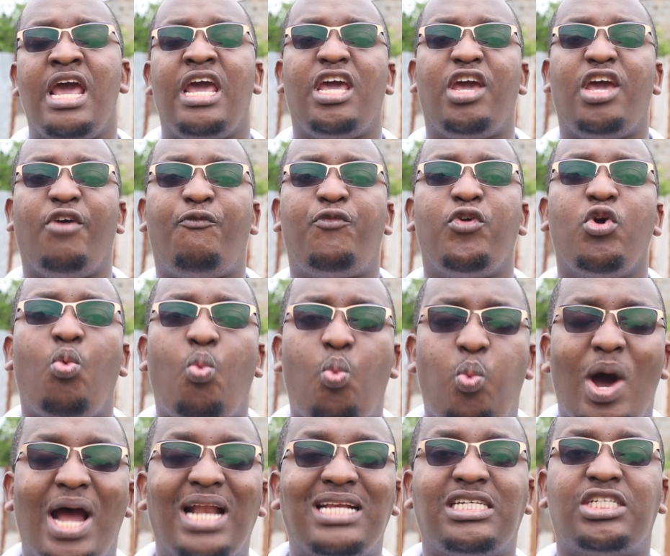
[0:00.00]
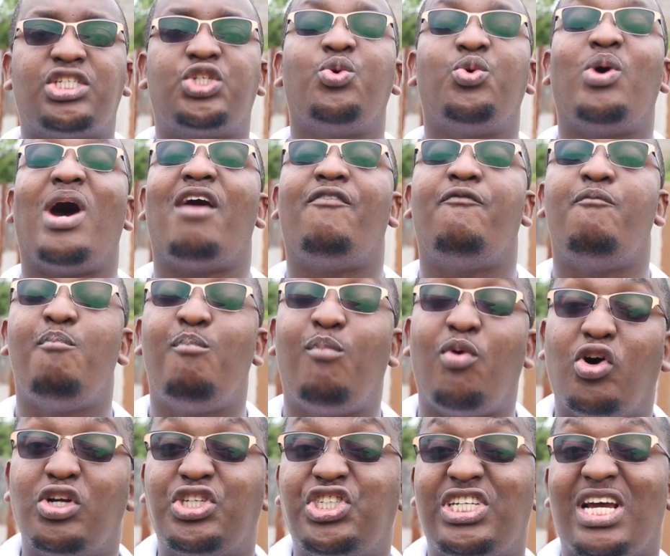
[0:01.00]
If you want to have
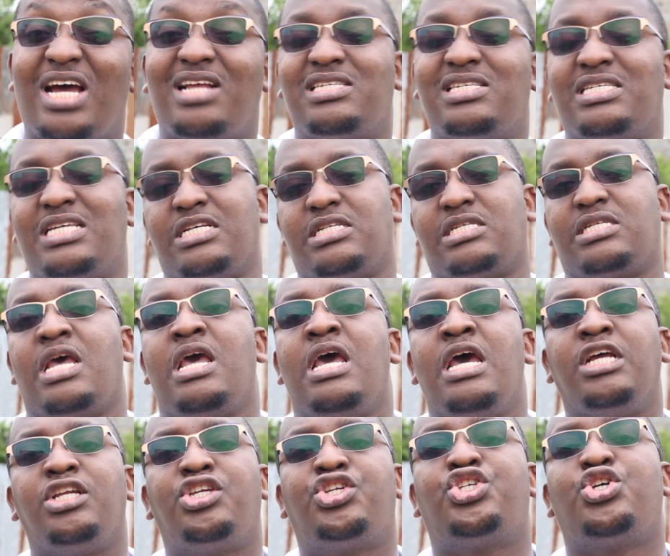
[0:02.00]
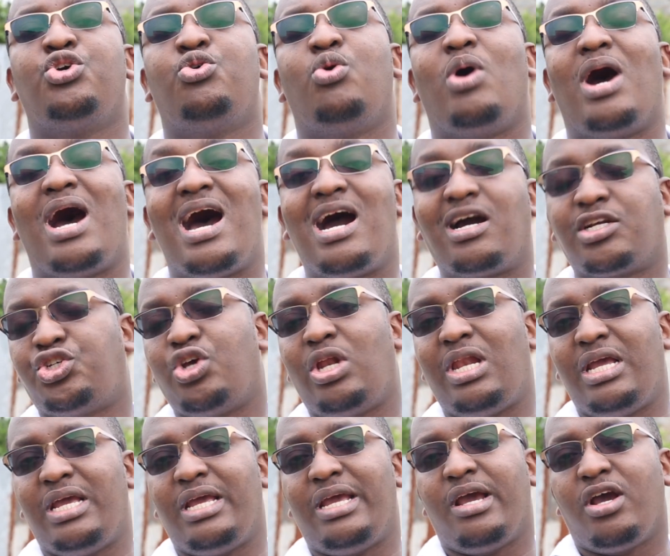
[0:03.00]
more chances to
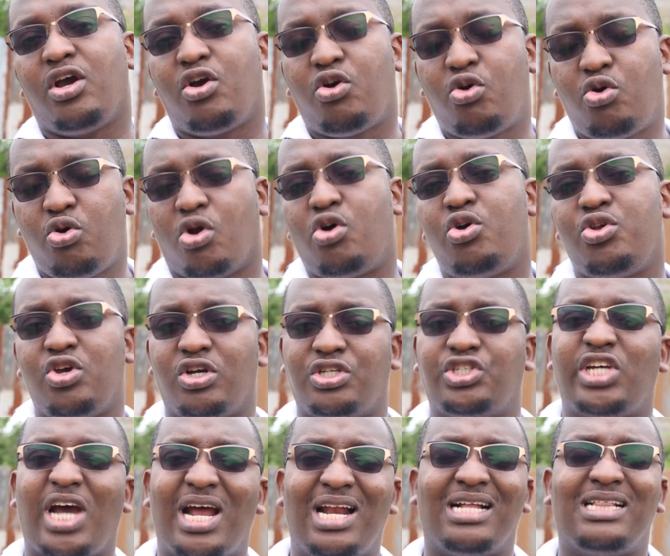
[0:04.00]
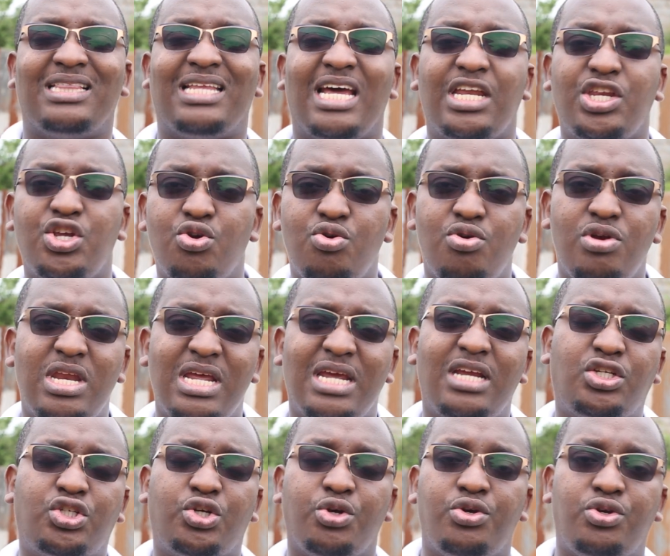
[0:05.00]
actually grow your channel, then you
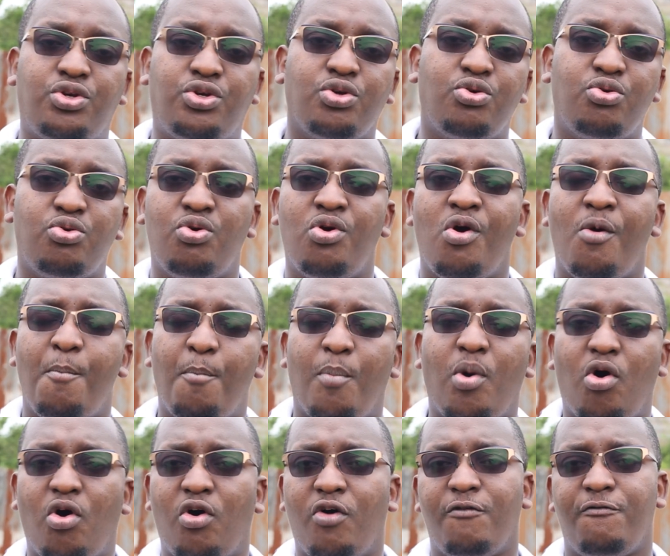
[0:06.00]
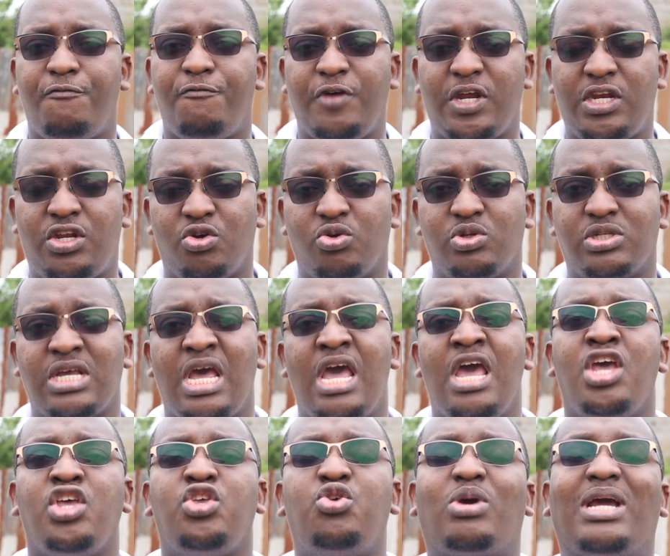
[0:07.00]
need to do more videos.
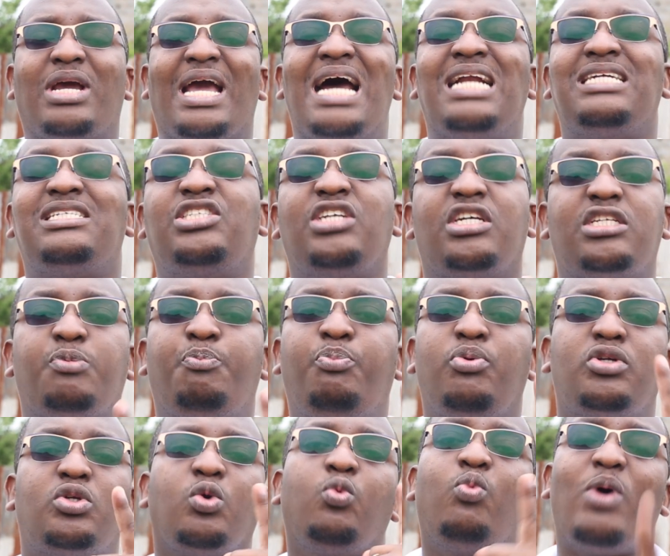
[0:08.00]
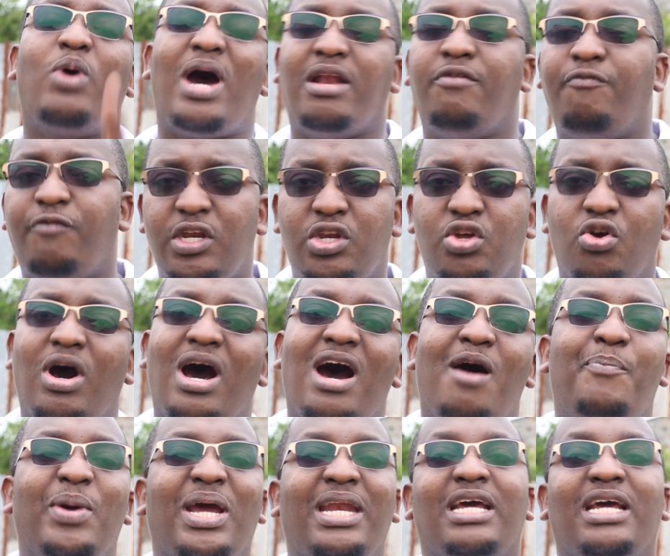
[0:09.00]
You can't just put one video
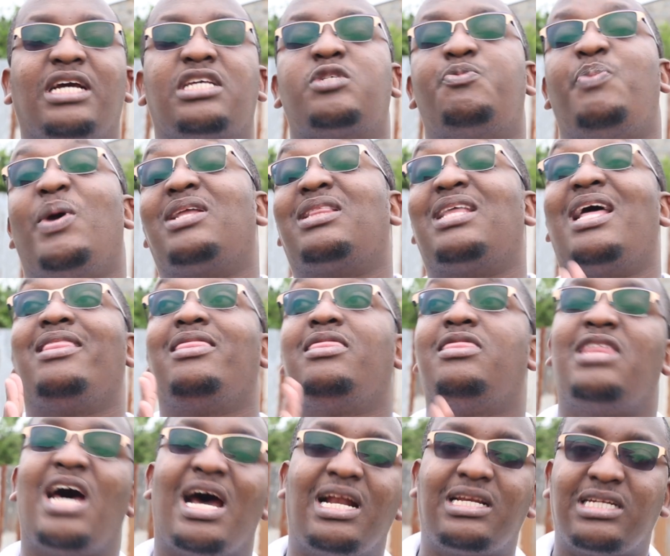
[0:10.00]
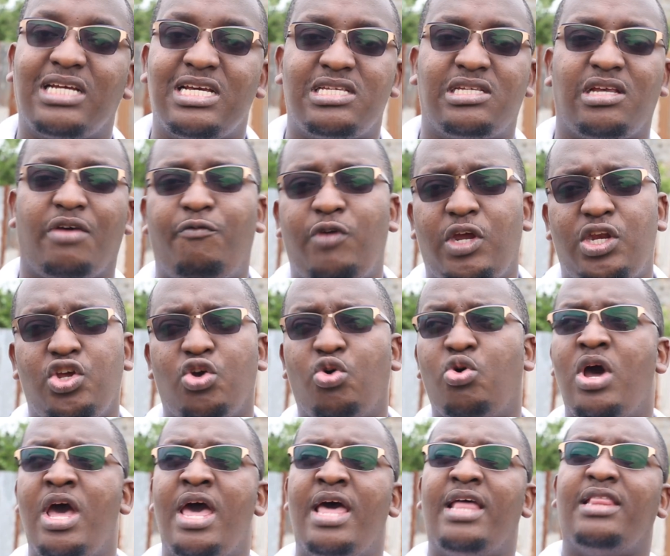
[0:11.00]
up and expect that that is a video
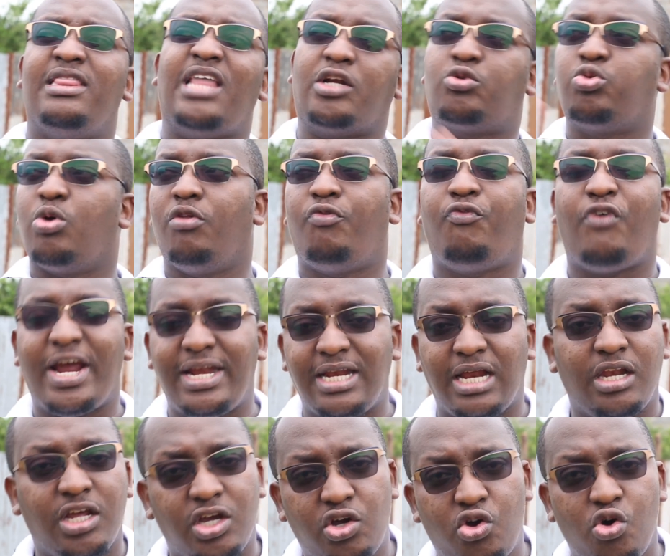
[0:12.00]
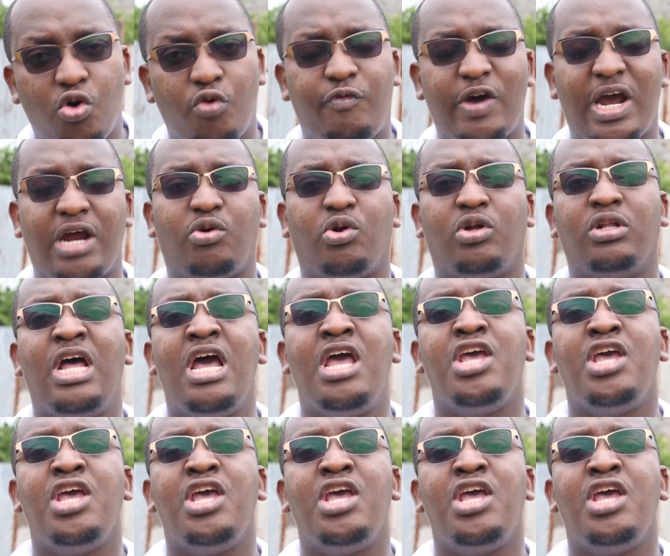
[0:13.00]
that will finally go viral.